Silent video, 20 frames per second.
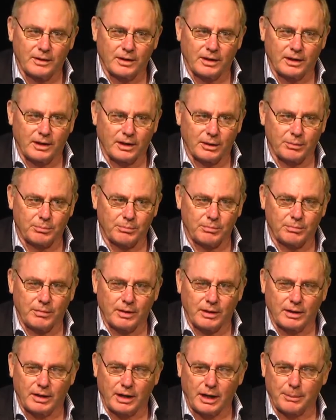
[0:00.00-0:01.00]

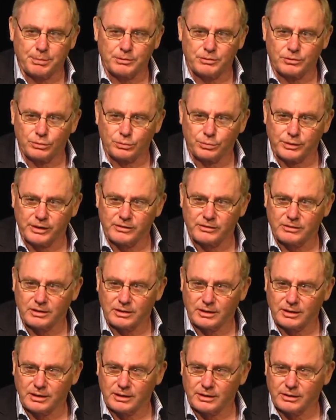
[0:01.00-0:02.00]
up until
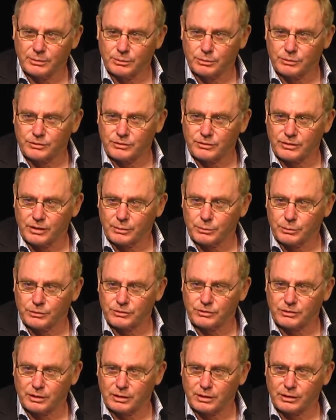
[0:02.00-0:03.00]
recently, it was
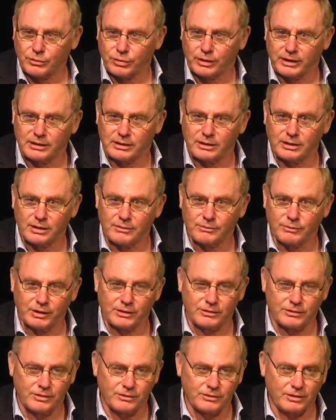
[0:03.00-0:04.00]
still accredited
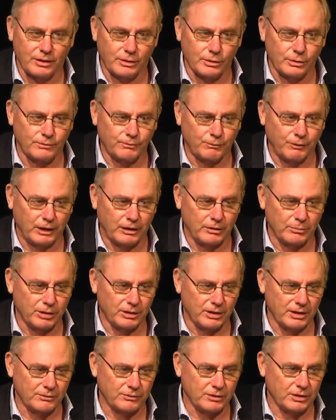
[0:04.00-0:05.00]
investors that could fund, but
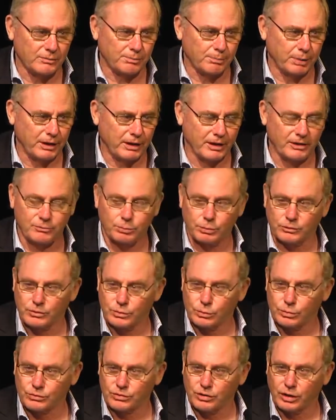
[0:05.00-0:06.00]
they've just passed what's
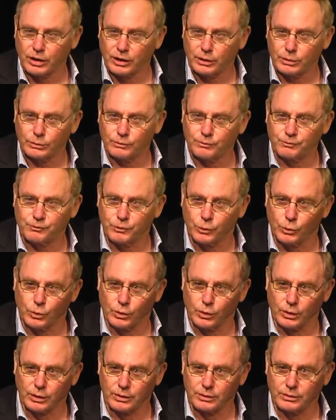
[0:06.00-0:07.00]
called Title
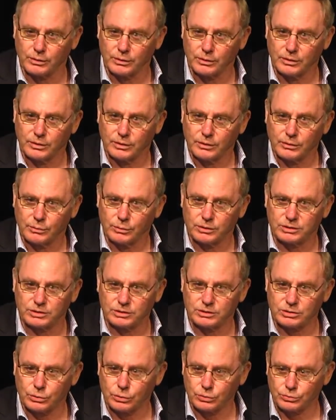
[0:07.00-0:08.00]
IV, which is
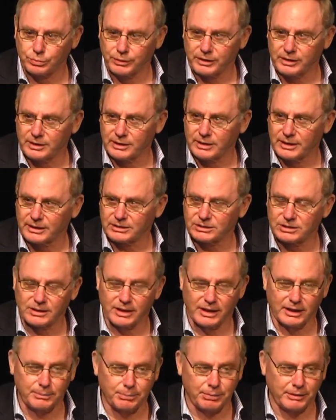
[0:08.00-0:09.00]
called Regulation
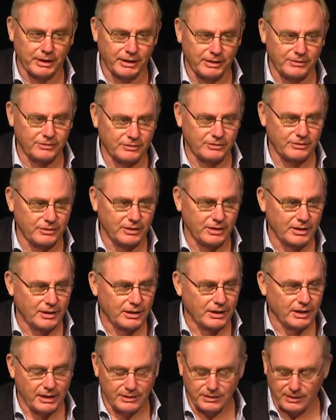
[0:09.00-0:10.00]
A+,
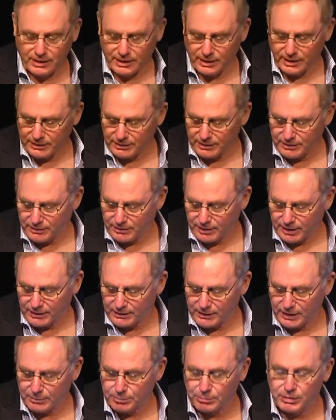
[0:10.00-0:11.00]
and
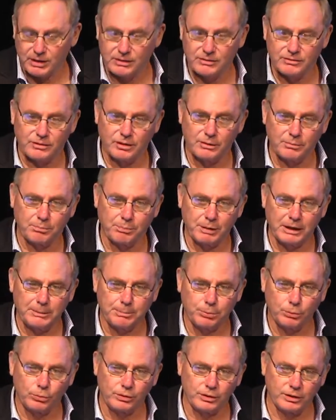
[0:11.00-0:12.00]
that means that
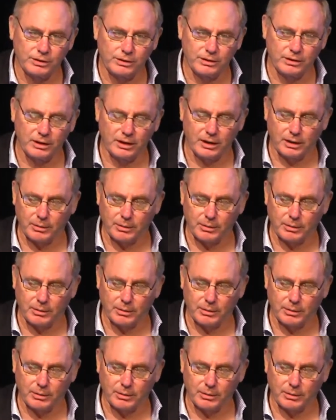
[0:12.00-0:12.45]
people can,